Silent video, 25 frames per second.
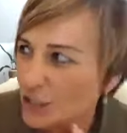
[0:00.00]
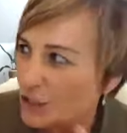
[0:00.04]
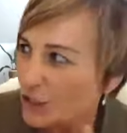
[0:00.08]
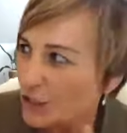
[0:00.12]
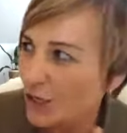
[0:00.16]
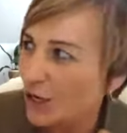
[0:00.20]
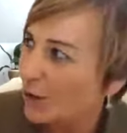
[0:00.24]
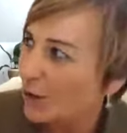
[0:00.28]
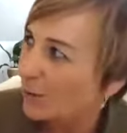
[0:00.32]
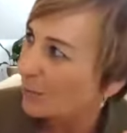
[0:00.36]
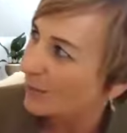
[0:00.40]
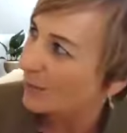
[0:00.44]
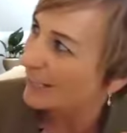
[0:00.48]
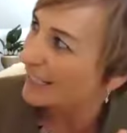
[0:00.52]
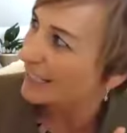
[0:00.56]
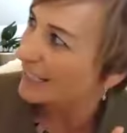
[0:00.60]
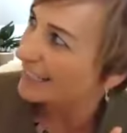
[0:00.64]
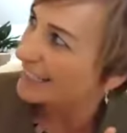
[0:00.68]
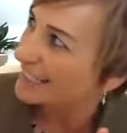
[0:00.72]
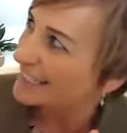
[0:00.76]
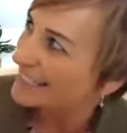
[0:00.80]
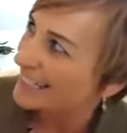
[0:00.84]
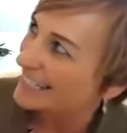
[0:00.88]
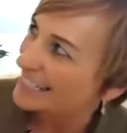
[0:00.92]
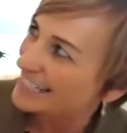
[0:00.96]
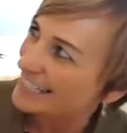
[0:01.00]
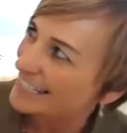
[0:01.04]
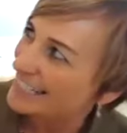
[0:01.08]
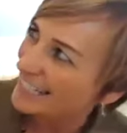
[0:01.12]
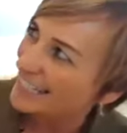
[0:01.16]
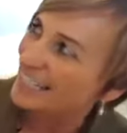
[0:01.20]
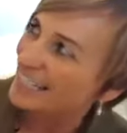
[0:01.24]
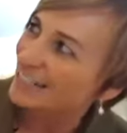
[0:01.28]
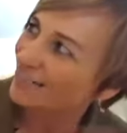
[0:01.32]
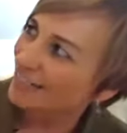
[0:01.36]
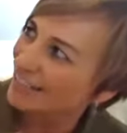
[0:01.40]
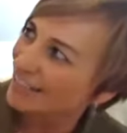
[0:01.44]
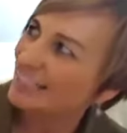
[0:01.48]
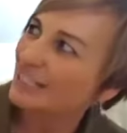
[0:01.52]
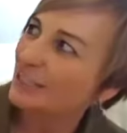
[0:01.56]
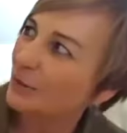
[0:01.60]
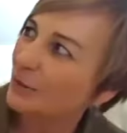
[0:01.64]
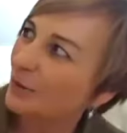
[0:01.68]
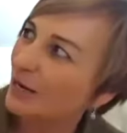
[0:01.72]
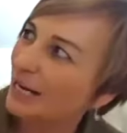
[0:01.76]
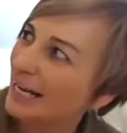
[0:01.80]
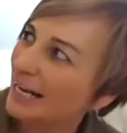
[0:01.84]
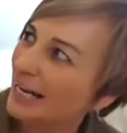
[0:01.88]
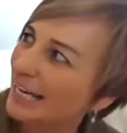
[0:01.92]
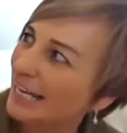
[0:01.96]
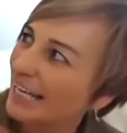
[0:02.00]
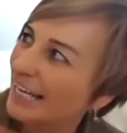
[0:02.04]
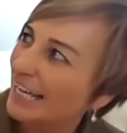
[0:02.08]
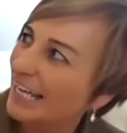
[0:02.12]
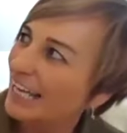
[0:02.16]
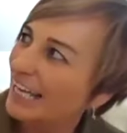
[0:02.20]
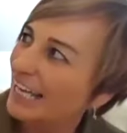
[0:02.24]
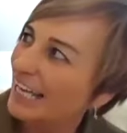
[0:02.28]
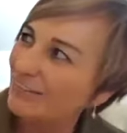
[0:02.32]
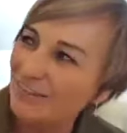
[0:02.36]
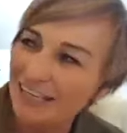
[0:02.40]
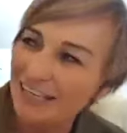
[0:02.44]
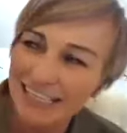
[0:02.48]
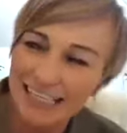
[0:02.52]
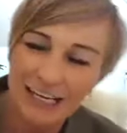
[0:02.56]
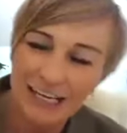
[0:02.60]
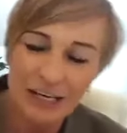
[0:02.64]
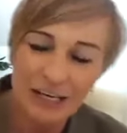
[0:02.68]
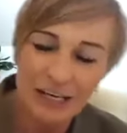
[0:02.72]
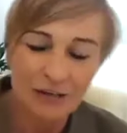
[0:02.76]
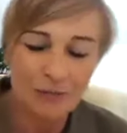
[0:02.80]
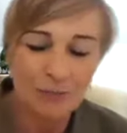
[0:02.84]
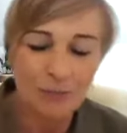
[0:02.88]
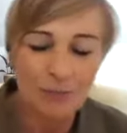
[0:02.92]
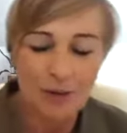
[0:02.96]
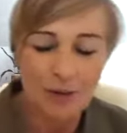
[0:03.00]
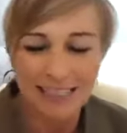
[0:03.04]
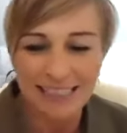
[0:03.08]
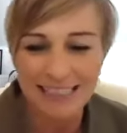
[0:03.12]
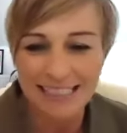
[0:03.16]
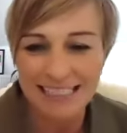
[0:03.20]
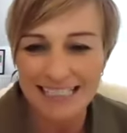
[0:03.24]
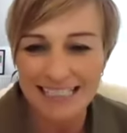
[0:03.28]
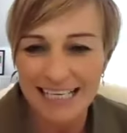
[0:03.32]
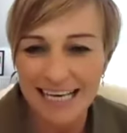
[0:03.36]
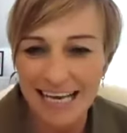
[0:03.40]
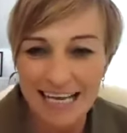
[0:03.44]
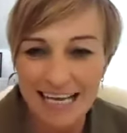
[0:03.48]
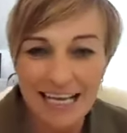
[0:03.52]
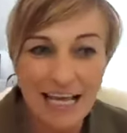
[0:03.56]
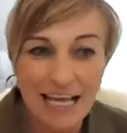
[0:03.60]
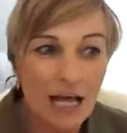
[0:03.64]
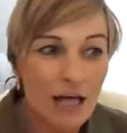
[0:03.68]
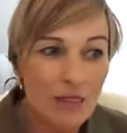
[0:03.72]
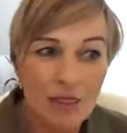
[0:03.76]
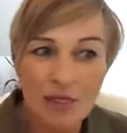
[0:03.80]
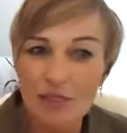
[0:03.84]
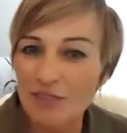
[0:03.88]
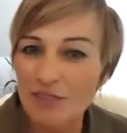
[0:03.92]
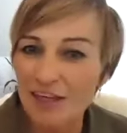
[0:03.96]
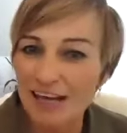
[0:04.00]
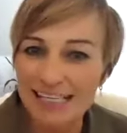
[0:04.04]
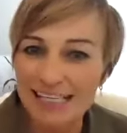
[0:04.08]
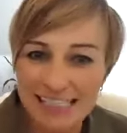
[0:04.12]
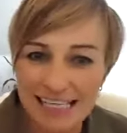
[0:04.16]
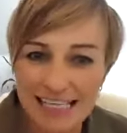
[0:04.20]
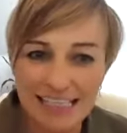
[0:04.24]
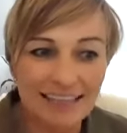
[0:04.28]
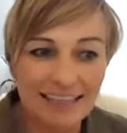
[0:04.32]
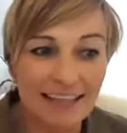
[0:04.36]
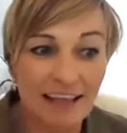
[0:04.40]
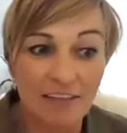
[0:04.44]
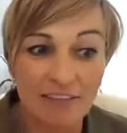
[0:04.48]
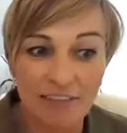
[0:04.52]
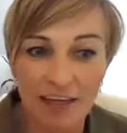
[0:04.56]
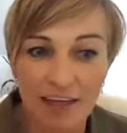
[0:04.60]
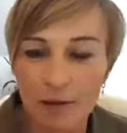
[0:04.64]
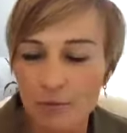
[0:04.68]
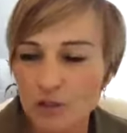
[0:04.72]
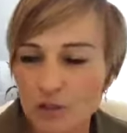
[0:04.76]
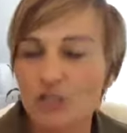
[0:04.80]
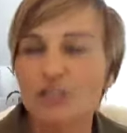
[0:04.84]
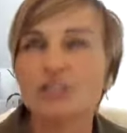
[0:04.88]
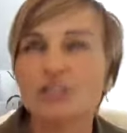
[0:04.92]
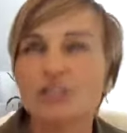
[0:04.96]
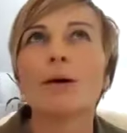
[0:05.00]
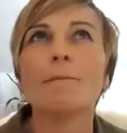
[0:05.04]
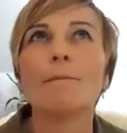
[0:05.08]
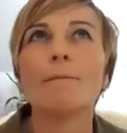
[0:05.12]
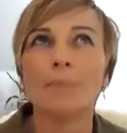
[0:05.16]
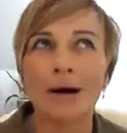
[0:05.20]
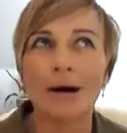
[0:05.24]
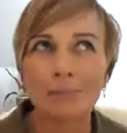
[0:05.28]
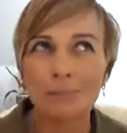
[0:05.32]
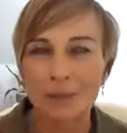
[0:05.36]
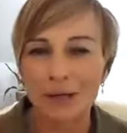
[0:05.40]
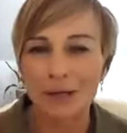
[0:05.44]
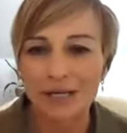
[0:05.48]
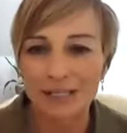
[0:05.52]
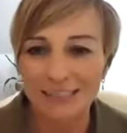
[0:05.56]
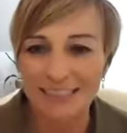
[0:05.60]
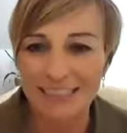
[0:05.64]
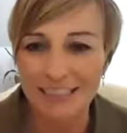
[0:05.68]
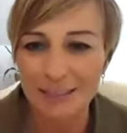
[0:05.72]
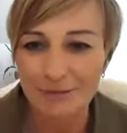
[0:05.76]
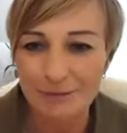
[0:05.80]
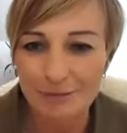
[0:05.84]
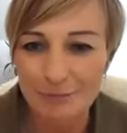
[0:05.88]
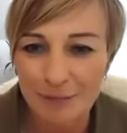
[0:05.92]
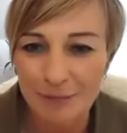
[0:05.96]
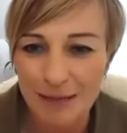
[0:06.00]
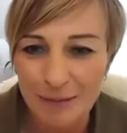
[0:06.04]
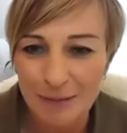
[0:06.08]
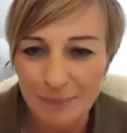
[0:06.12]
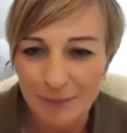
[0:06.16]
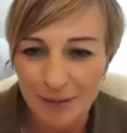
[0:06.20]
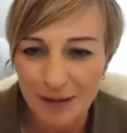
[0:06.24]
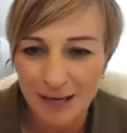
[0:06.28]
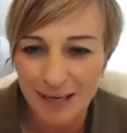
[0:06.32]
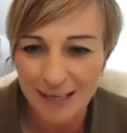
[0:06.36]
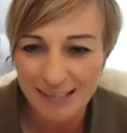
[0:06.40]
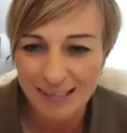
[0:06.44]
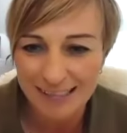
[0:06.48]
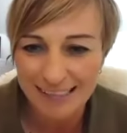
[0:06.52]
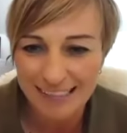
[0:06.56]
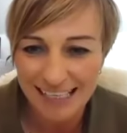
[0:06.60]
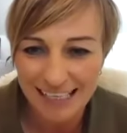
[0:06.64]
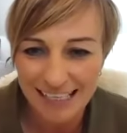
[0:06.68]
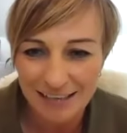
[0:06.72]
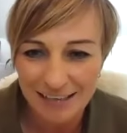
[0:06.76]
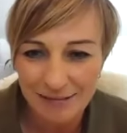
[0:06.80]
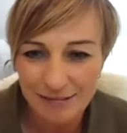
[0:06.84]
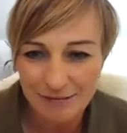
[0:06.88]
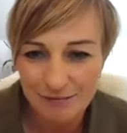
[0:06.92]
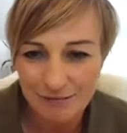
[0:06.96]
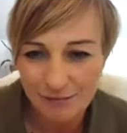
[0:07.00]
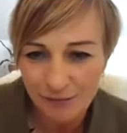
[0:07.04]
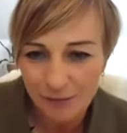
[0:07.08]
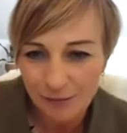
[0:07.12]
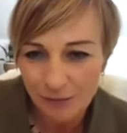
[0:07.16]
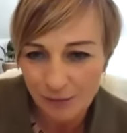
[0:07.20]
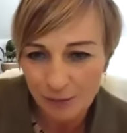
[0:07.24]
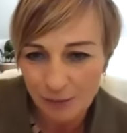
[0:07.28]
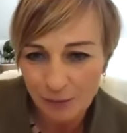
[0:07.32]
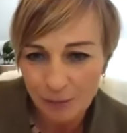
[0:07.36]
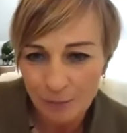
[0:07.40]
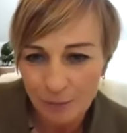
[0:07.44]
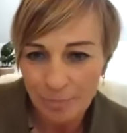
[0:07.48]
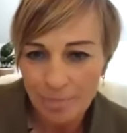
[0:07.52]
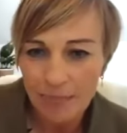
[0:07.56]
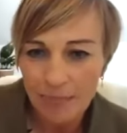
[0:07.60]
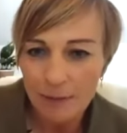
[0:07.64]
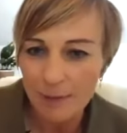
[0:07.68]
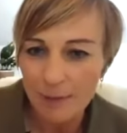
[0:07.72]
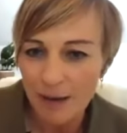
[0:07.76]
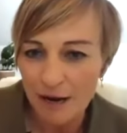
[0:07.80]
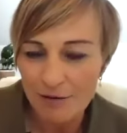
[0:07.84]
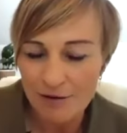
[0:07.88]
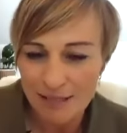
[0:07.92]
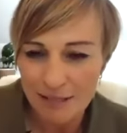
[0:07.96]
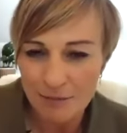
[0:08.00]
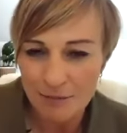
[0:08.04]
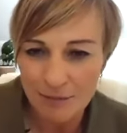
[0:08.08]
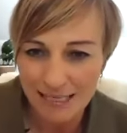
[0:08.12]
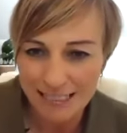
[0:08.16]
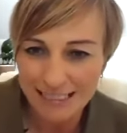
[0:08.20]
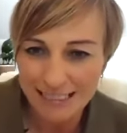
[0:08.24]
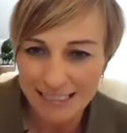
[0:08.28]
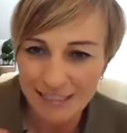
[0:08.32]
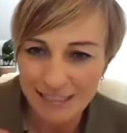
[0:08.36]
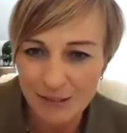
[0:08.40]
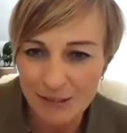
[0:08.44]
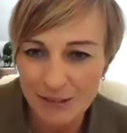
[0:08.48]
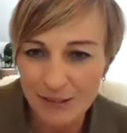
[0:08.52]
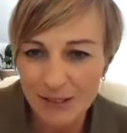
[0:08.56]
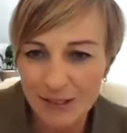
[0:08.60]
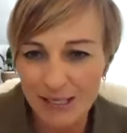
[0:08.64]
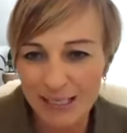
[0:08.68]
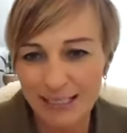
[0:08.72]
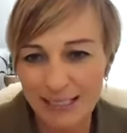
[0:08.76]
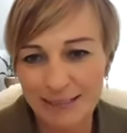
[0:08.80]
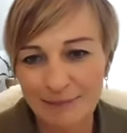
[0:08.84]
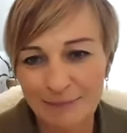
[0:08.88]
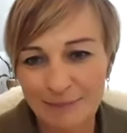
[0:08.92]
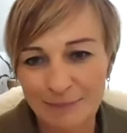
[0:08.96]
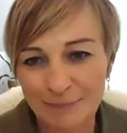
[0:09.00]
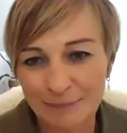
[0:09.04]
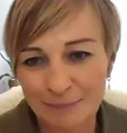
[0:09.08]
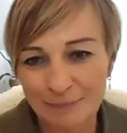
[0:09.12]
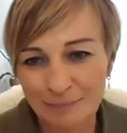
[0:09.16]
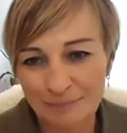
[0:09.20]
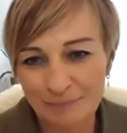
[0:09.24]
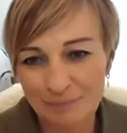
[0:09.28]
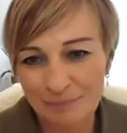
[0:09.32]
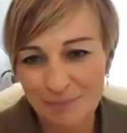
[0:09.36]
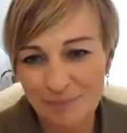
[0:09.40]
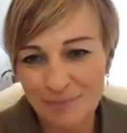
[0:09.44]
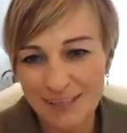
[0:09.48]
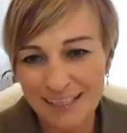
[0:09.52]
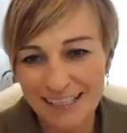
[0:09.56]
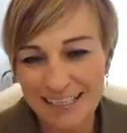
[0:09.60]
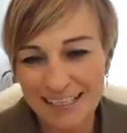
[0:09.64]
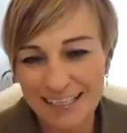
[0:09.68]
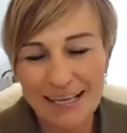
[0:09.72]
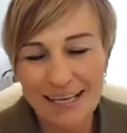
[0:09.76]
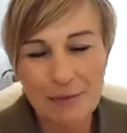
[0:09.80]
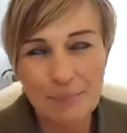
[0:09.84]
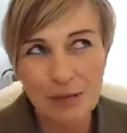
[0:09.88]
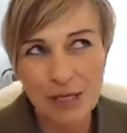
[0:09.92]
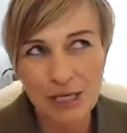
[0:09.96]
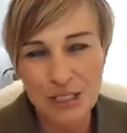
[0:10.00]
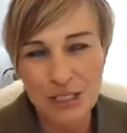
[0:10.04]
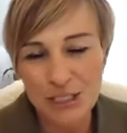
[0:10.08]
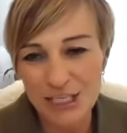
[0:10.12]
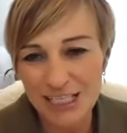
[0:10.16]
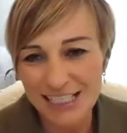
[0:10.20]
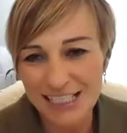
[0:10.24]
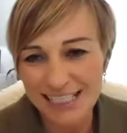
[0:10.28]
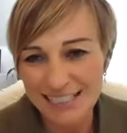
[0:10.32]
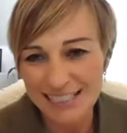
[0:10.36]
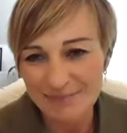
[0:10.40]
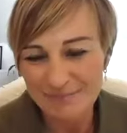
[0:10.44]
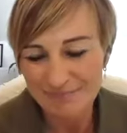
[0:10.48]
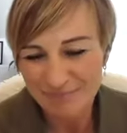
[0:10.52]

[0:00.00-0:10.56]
shop in the Centenary Square event on Wednesday, they said that they were just bombarded with people asking for Perry the mascot plushies.